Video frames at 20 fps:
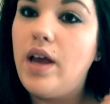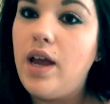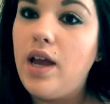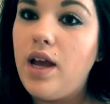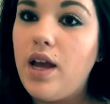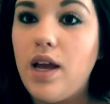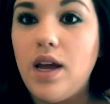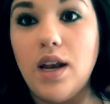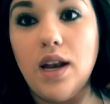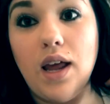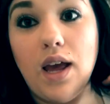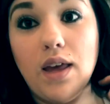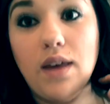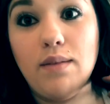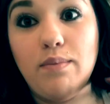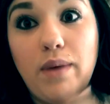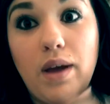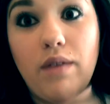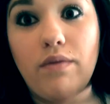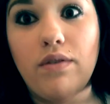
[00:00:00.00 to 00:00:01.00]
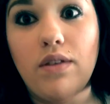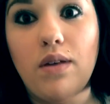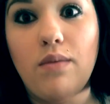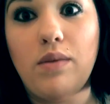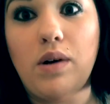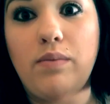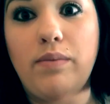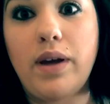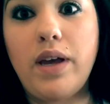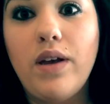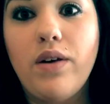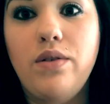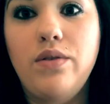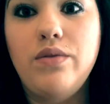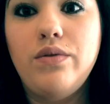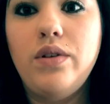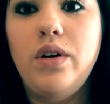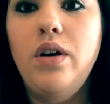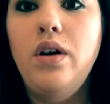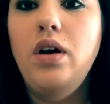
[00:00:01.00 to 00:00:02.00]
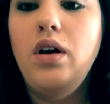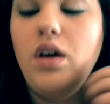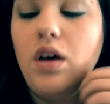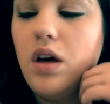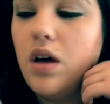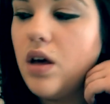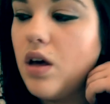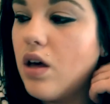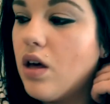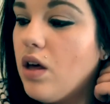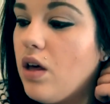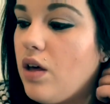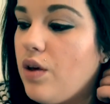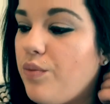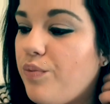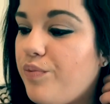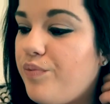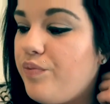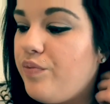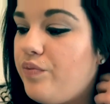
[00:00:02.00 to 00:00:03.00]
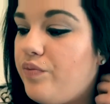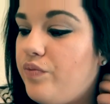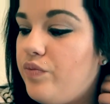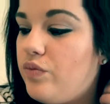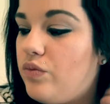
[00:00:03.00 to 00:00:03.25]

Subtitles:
and I could pay for them on my own. Um,